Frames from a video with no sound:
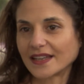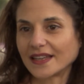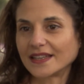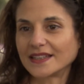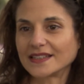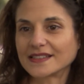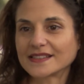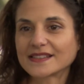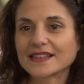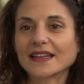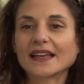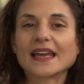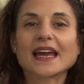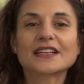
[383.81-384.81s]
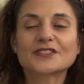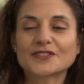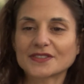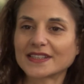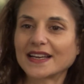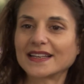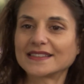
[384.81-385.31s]
is
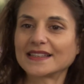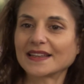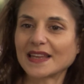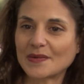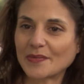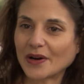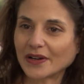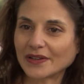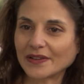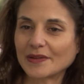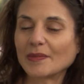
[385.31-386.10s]
exercising that part of the